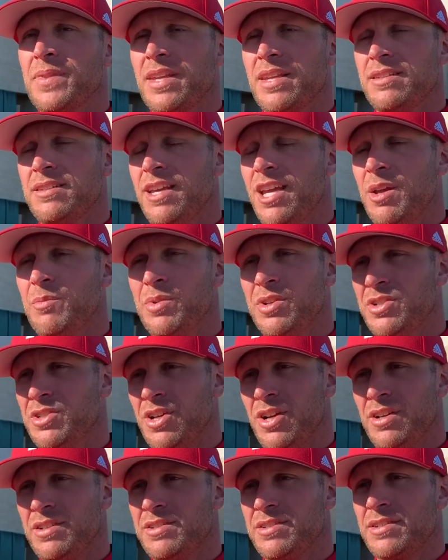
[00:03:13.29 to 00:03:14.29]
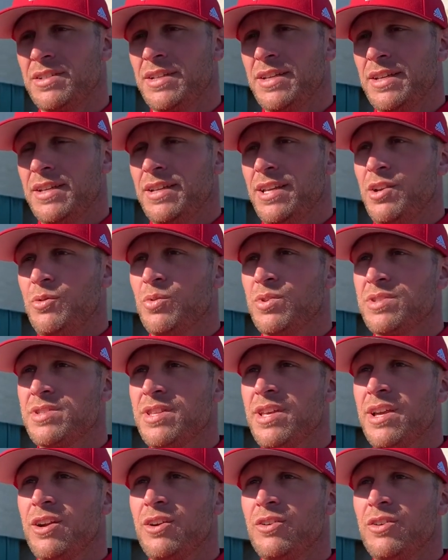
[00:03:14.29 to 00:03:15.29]
damage us.
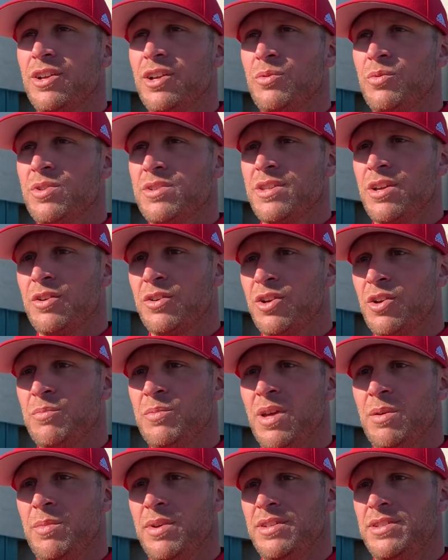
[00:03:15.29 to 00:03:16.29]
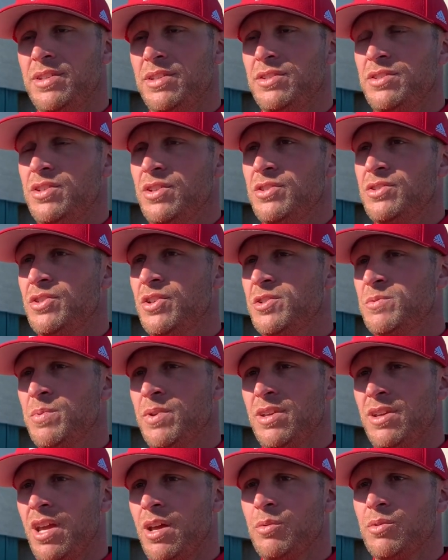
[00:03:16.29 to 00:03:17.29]
It was their commitment to just
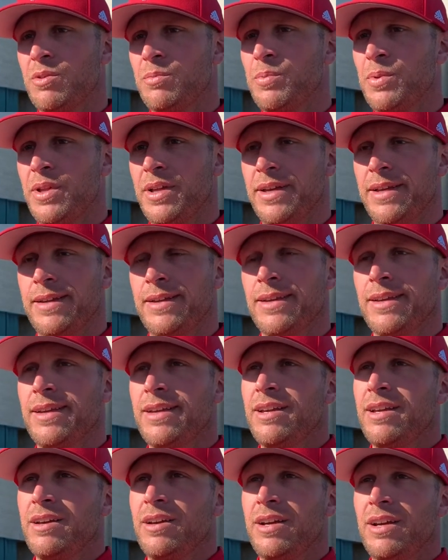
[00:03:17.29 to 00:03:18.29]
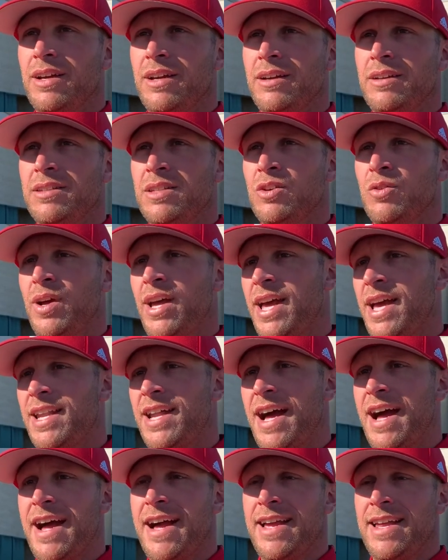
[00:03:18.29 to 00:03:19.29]
being able to play, head
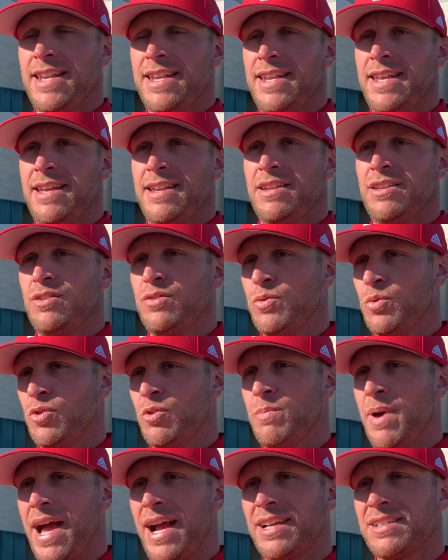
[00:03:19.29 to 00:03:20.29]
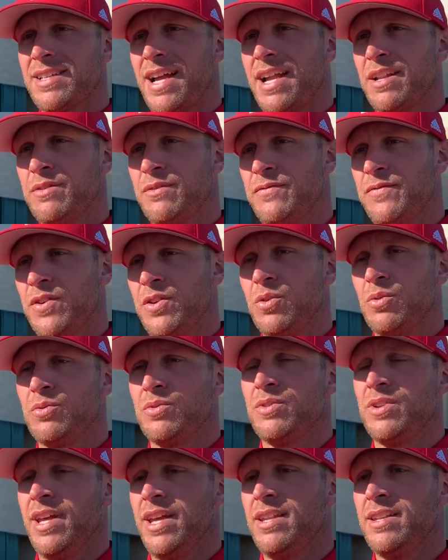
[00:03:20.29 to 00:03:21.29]
high and through the backside of the field
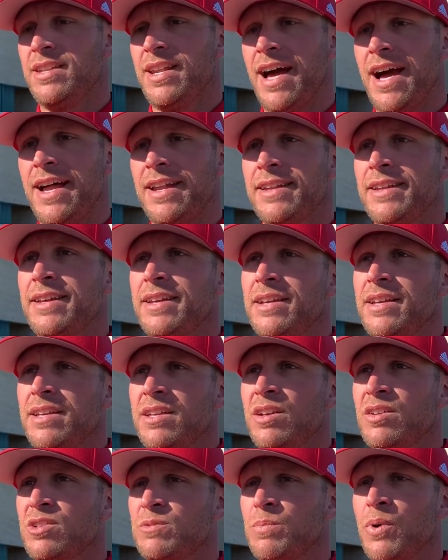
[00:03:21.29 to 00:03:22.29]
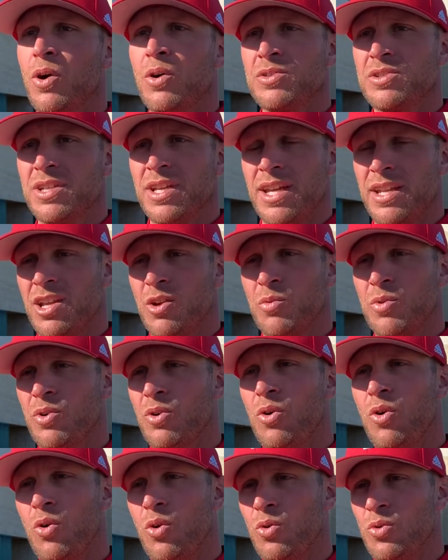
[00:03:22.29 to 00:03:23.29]
and not exposing any real
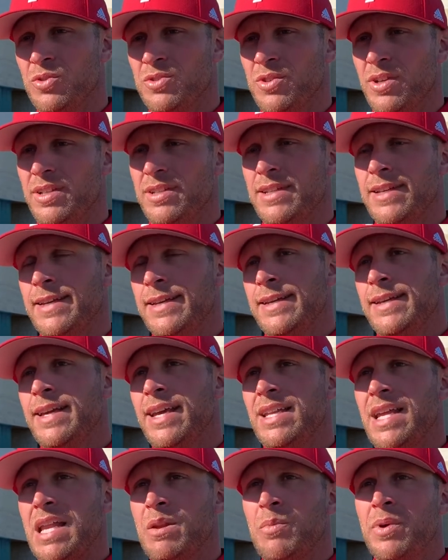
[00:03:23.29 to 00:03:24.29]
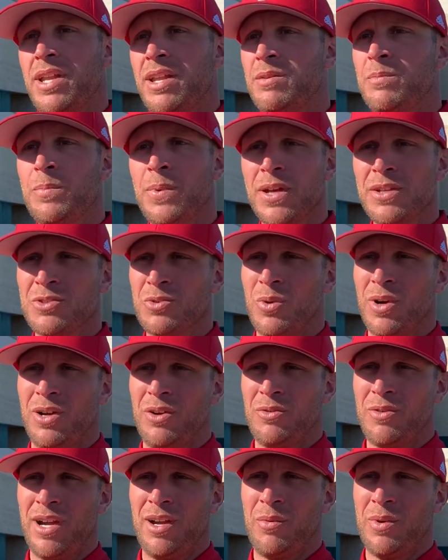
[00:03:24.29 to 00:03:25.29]
holes. Right? And we didn't pitch well,
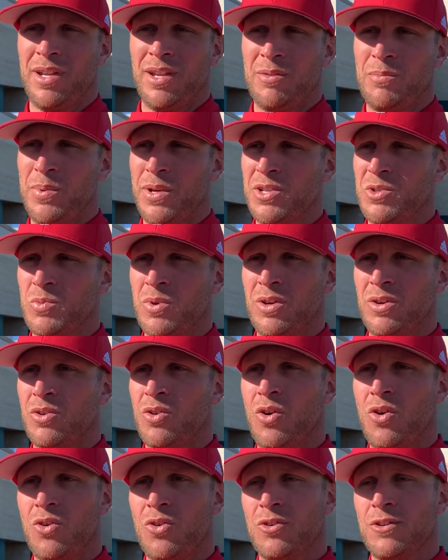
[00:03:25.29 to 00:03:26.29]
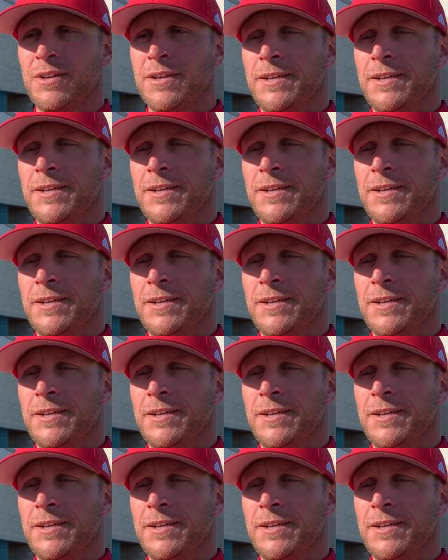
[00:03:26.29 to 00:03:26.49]
right? We didn't pitch well at all.